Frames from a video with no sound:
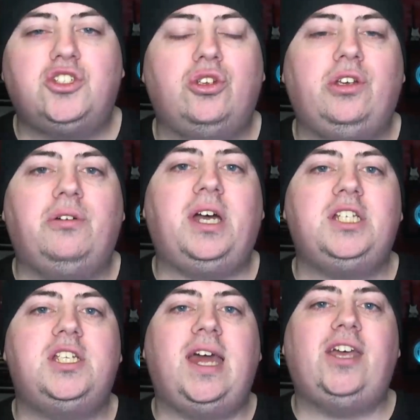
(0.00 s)
So
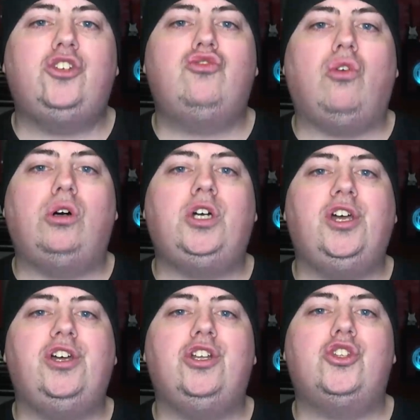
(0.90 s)
Newcastle United draw
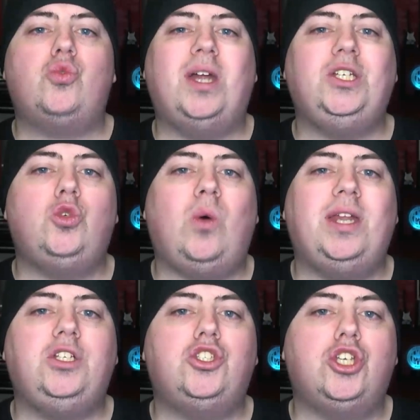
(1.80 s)
curtain twenty
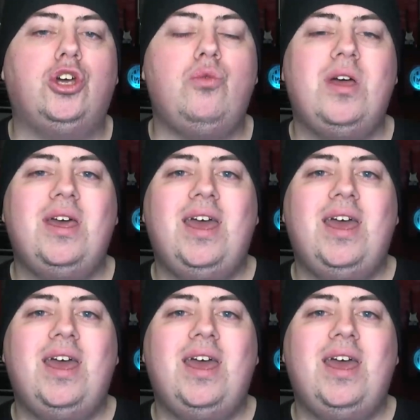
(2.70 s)
twenty-two